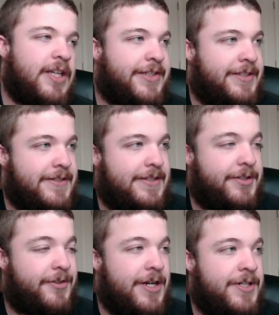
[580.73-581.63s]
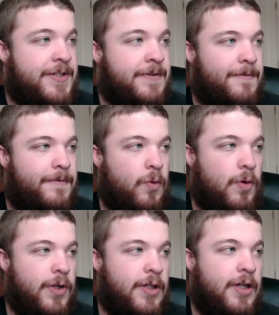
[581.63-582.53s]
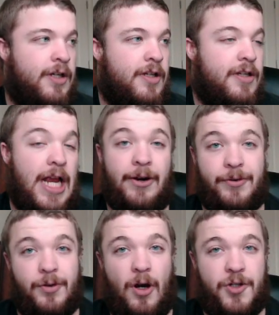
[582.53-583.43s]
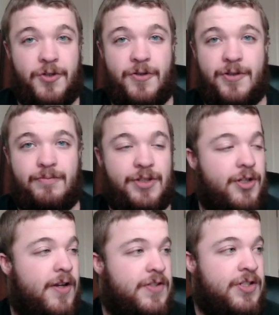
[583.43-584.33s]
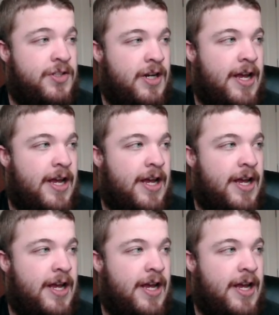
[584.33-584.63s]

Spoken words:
in consideration for Aaron Rodgers this offseason.